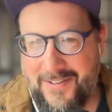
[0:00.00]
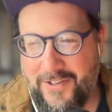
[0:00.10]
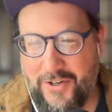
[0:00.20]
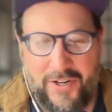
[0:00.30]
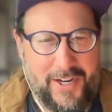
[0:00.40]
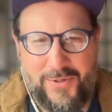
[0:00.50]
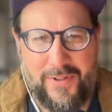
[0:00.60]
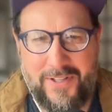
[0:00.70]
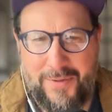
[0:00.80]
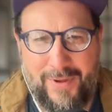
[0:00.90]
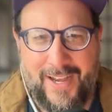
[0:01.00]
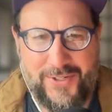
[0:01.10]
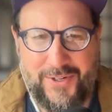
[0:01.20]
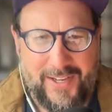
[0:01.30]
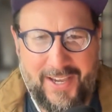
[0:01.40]
your connection with the lead
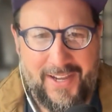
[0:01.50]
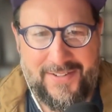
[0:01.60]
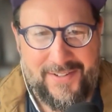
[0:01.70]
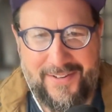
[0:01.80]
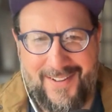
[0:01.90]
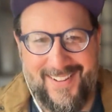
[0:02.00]
pastor, I guess. And